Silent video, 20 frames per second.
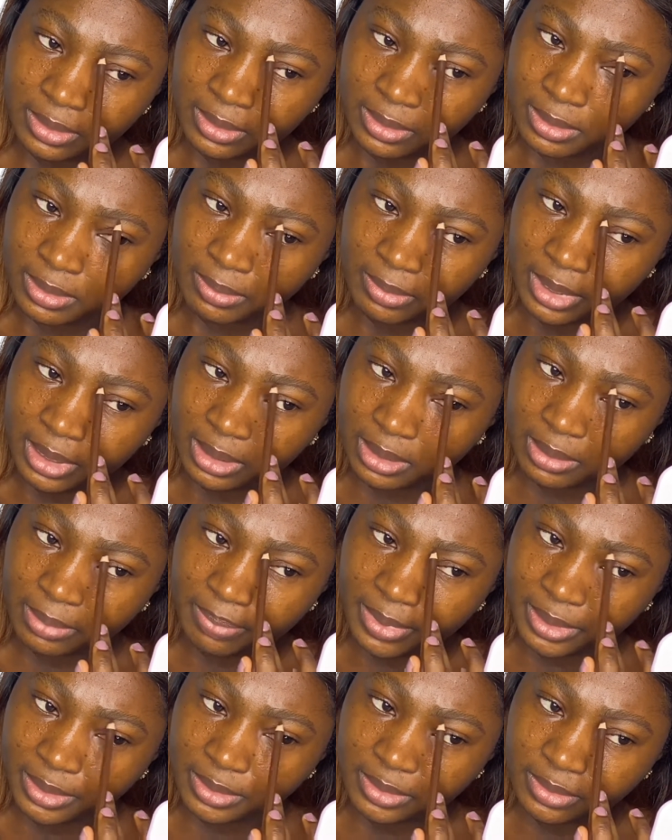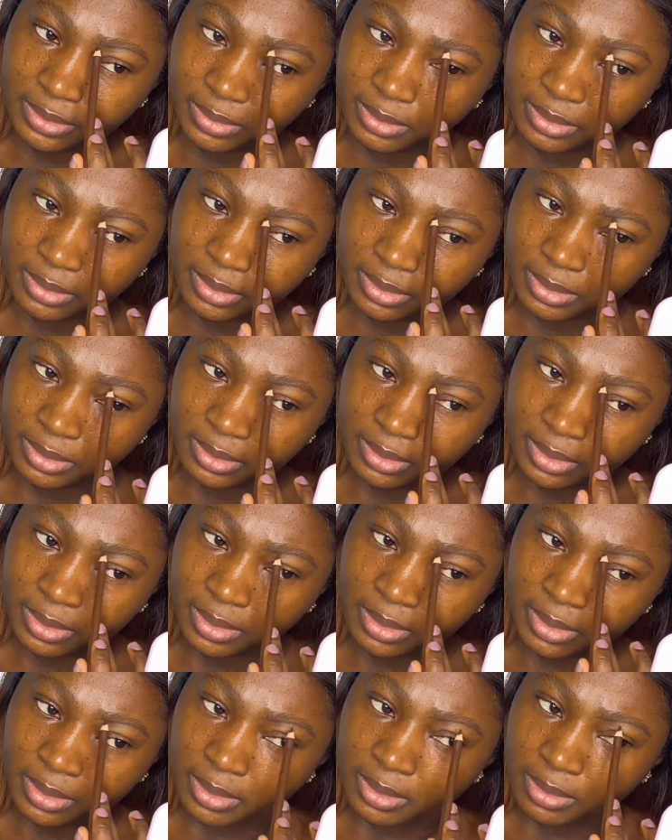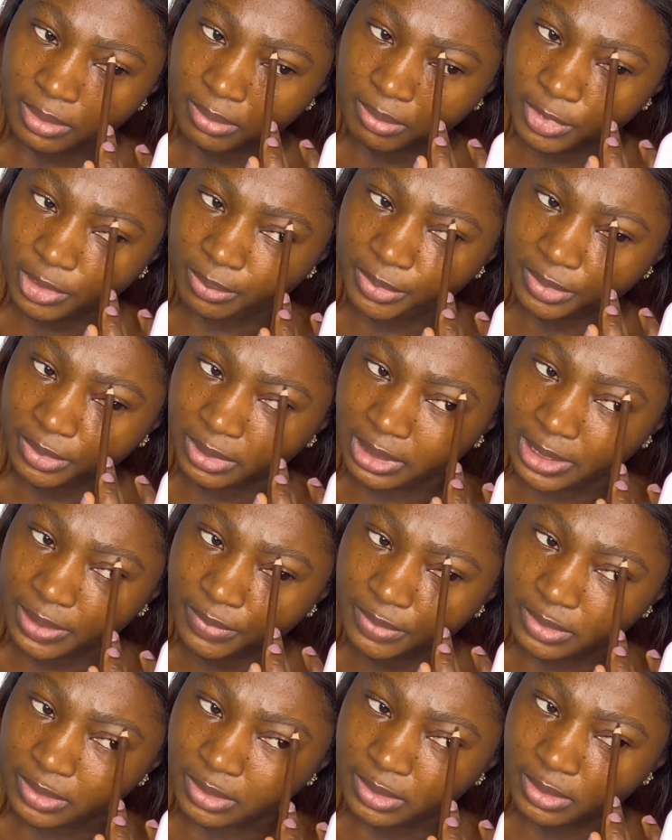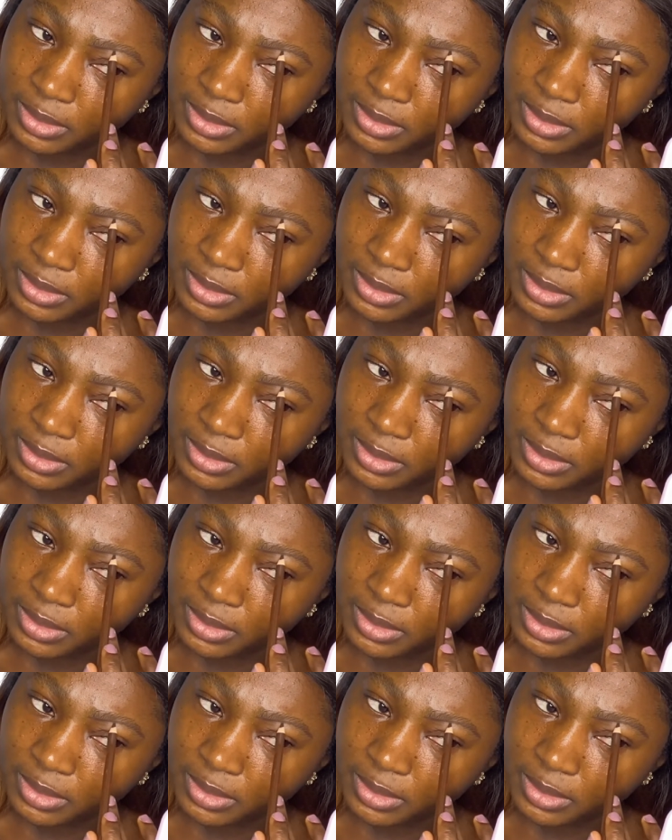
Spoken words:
make the pencil more pronounced,